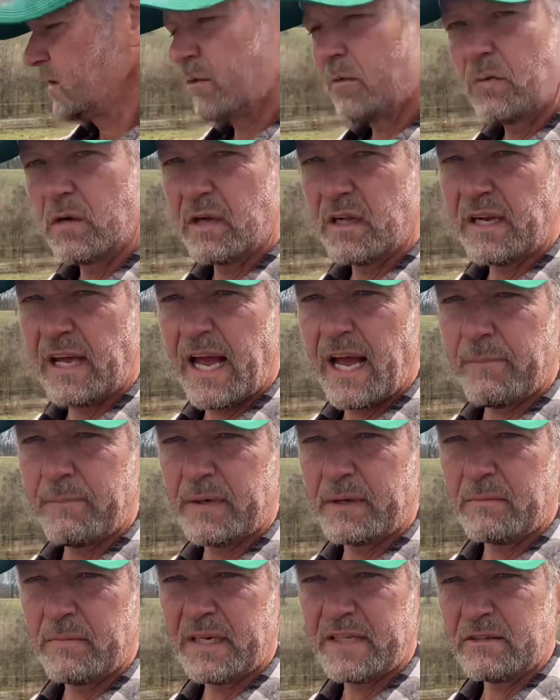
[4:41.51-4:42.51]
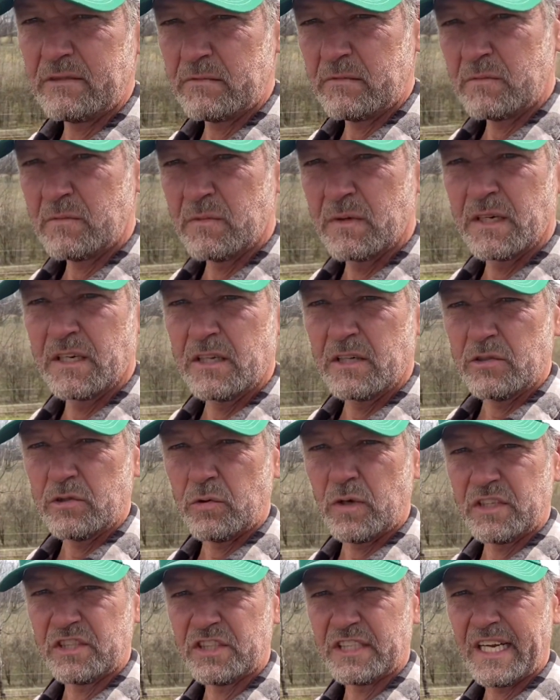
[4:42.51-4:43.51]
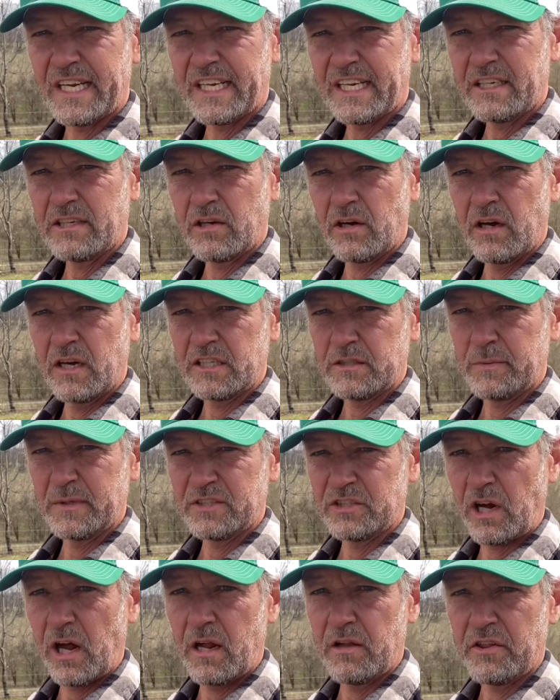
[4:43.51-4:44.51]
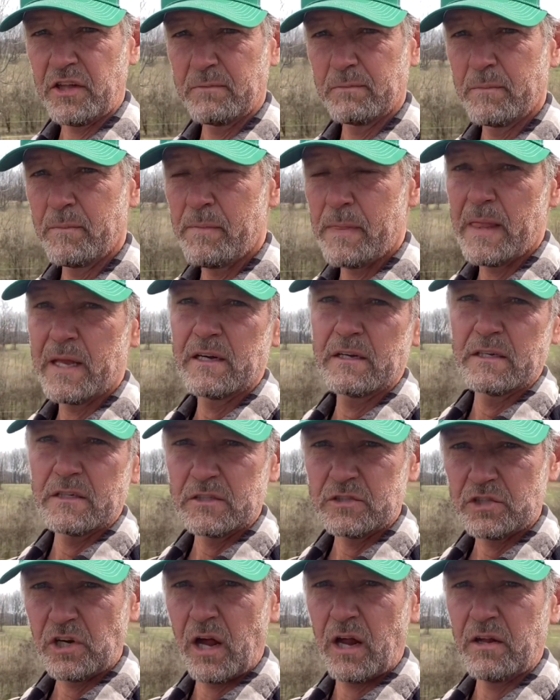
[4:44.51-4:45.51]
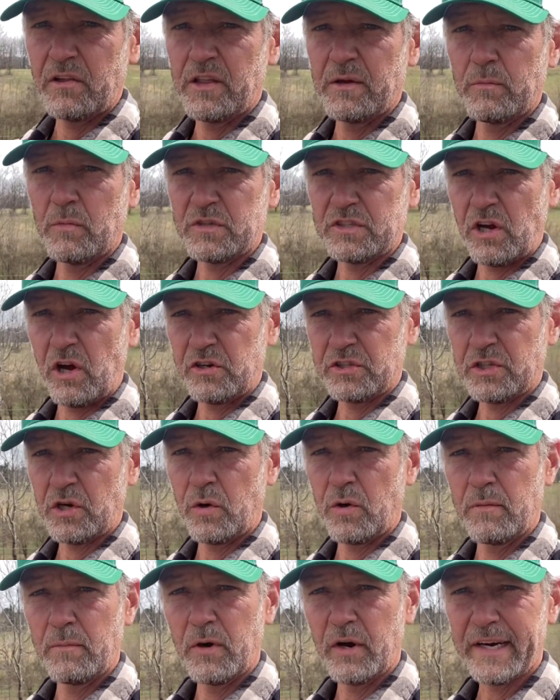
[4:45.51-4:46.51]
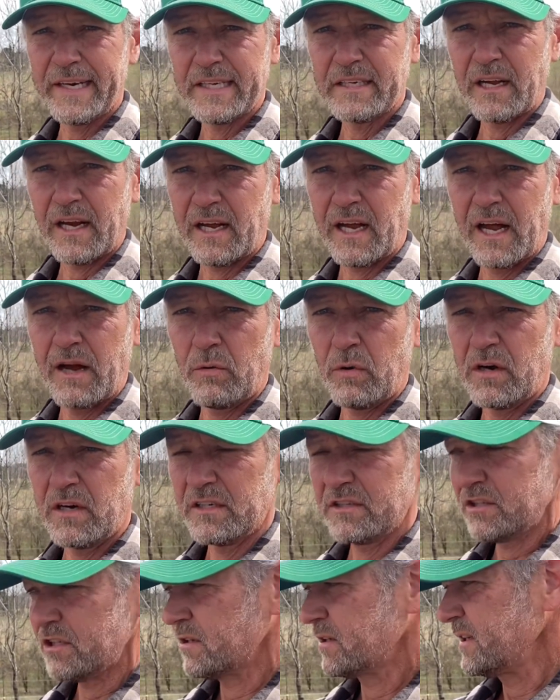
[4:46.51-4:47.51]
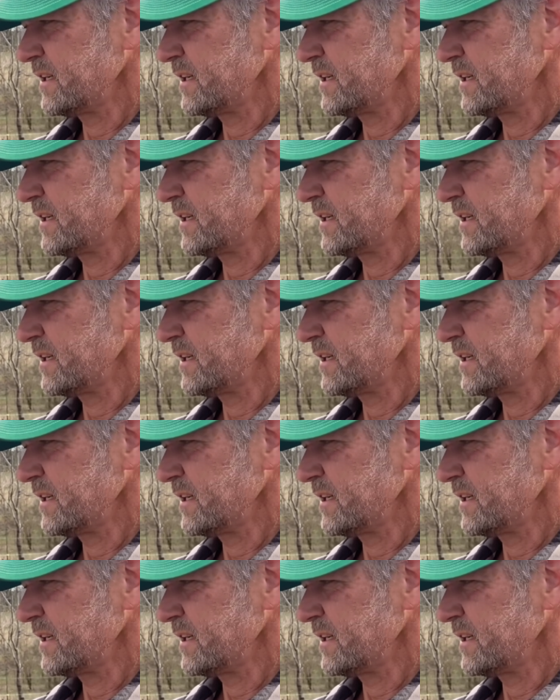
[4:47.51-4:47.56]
Really happy meeting Christine and her husband Jonathan. Jonathan was also a Marine like I was.